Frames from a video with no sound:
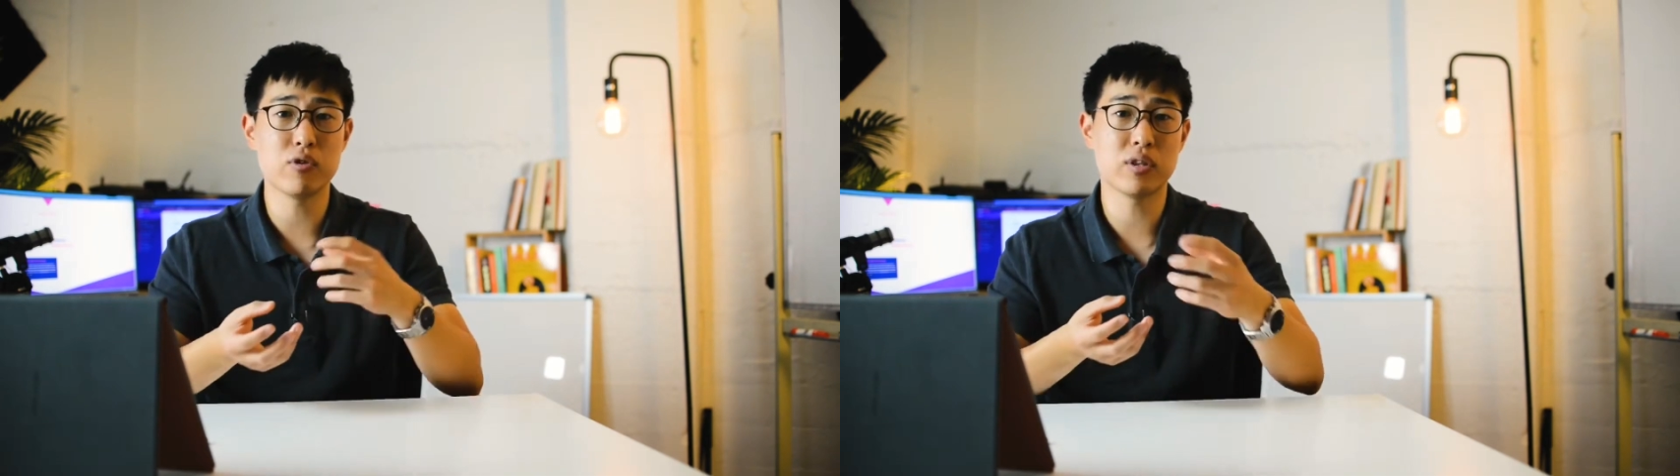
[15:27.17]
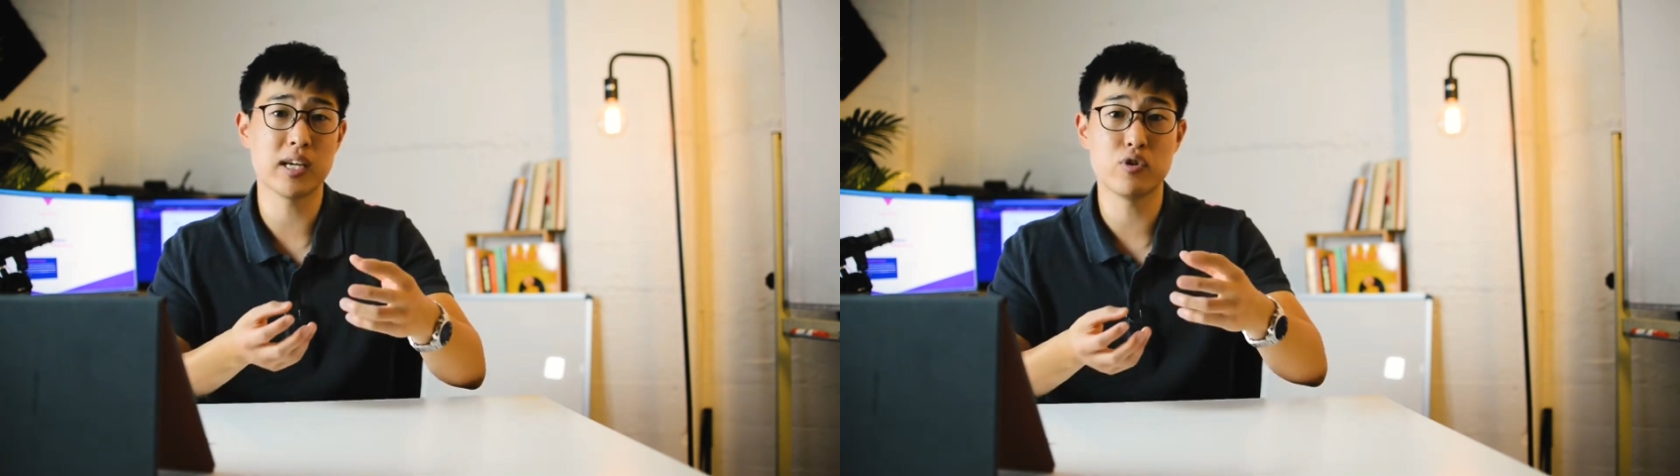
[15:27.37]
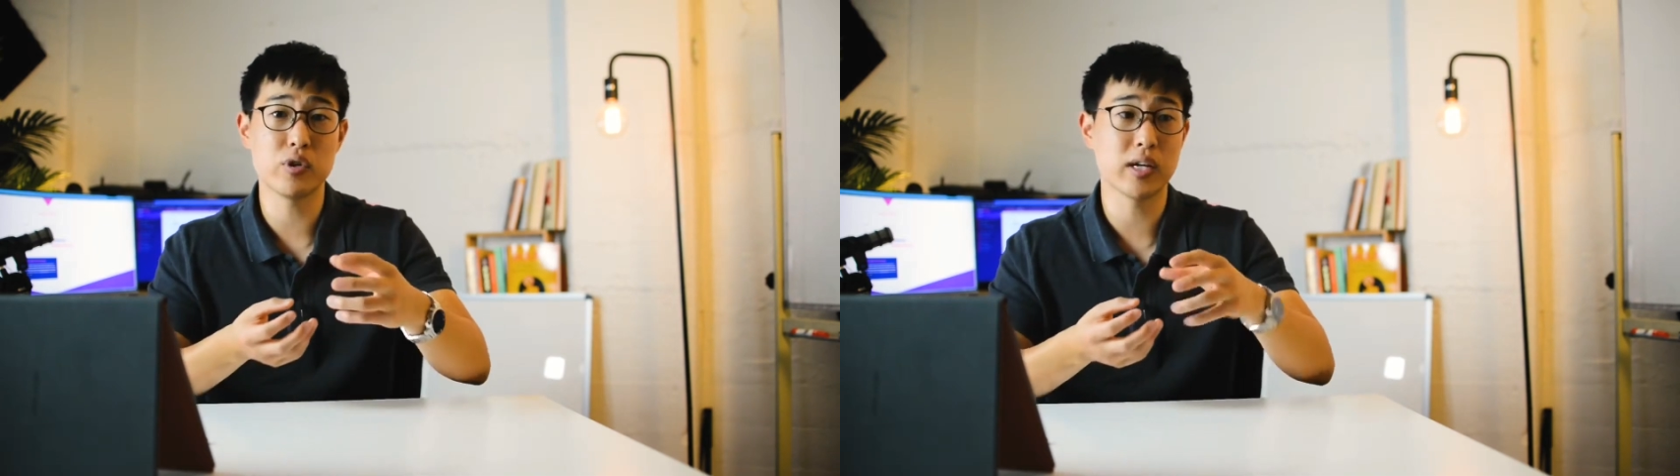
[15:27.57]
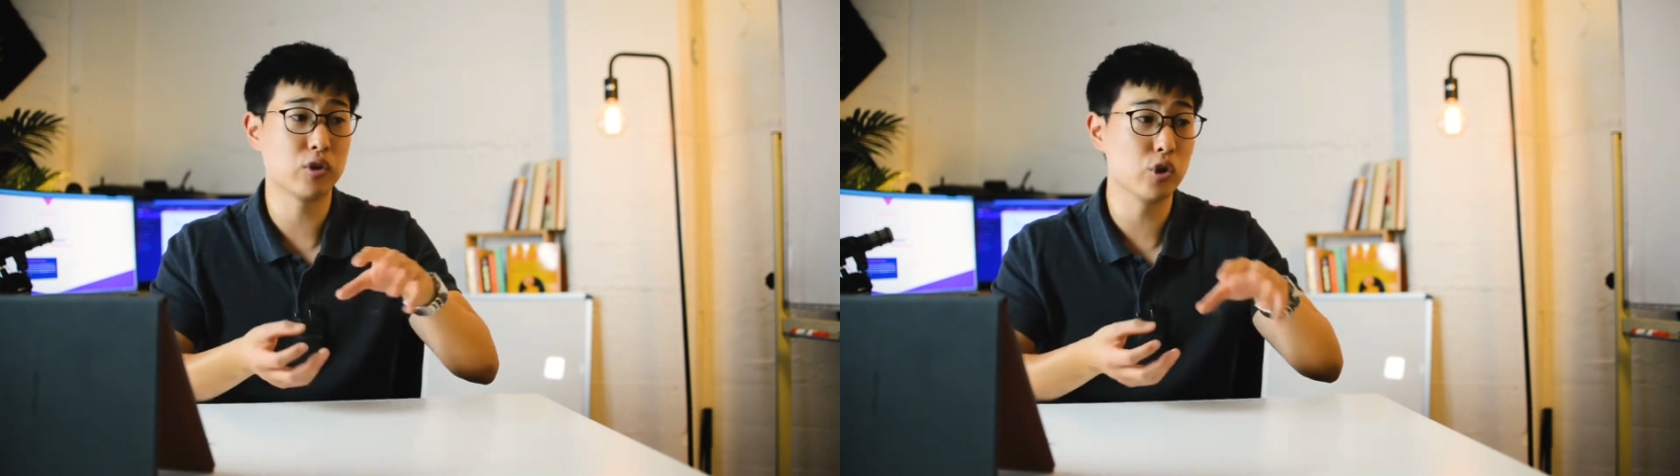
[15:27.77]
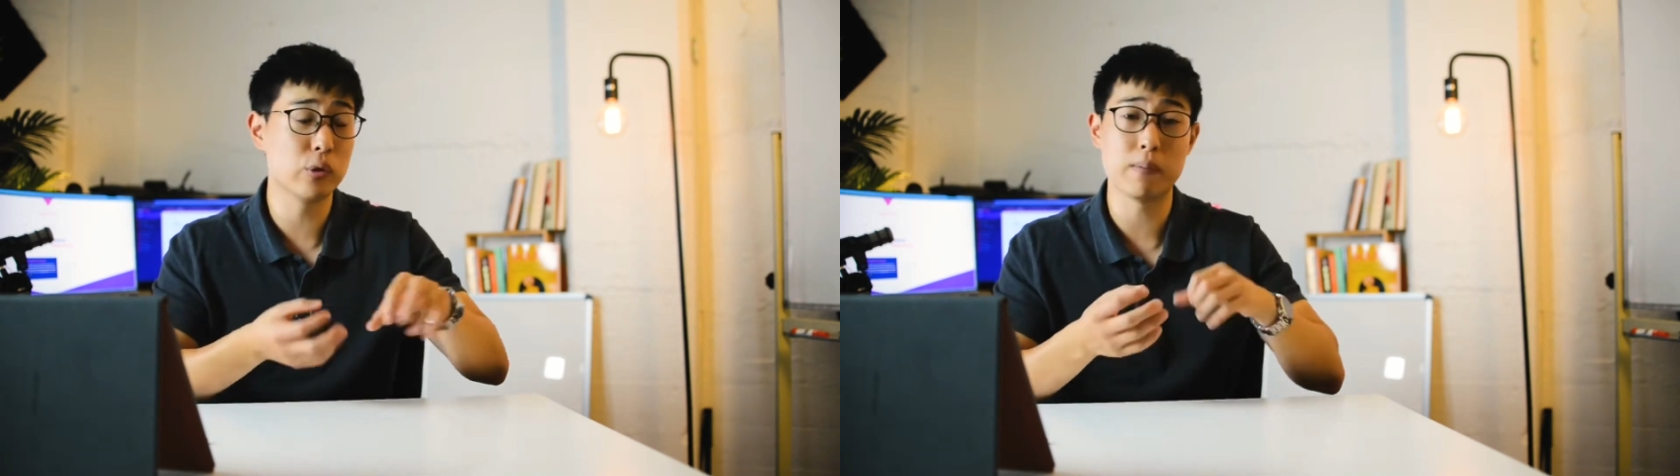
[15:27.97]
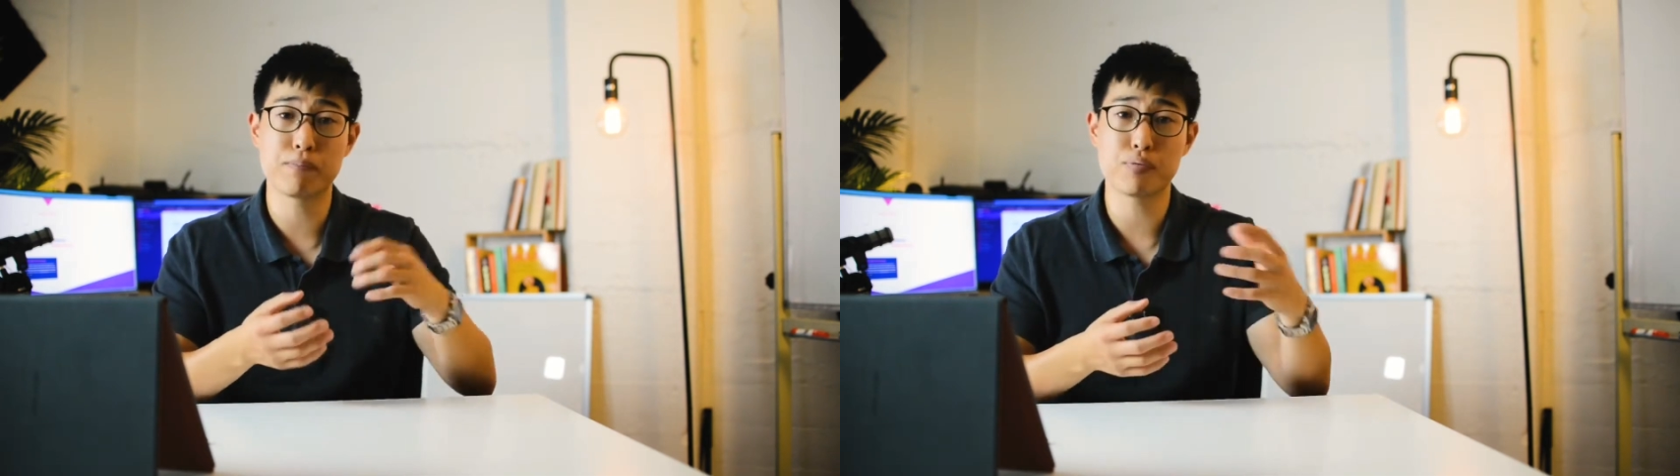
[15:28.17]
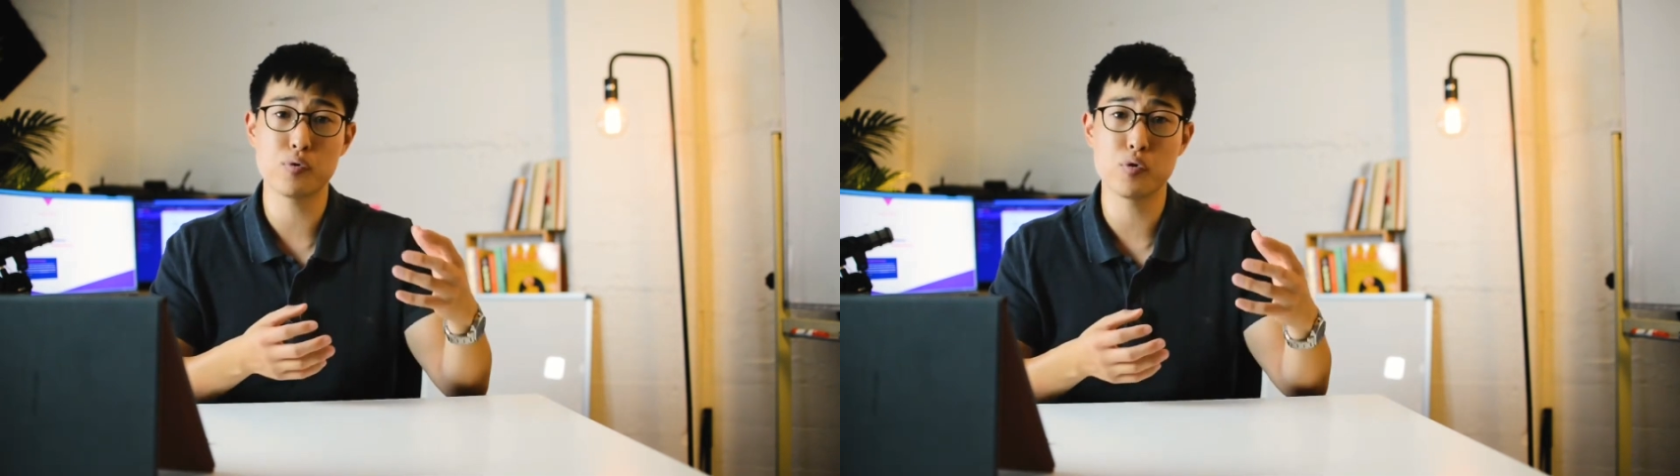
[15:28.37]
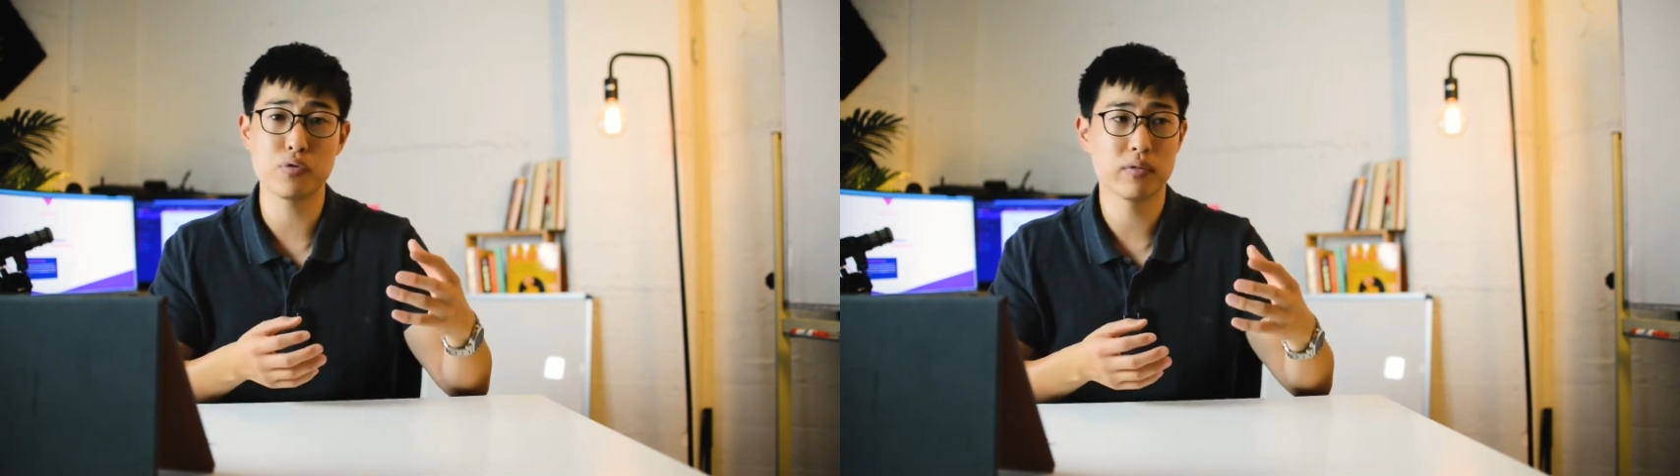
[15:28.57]
think you can do to
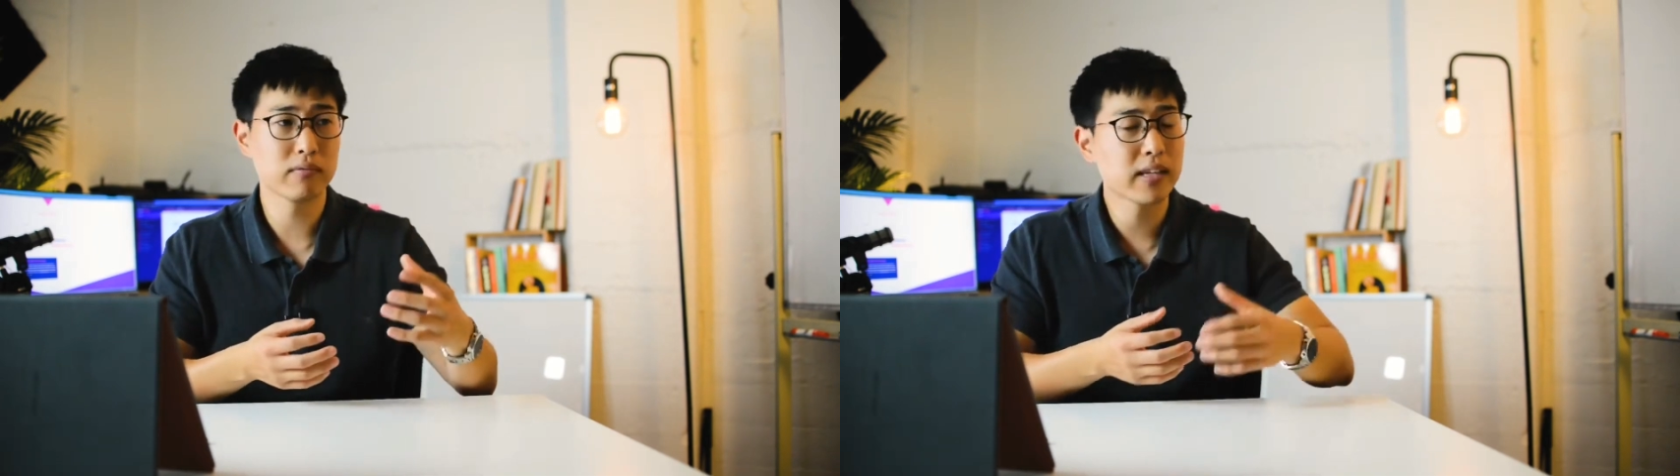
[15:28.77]
improve,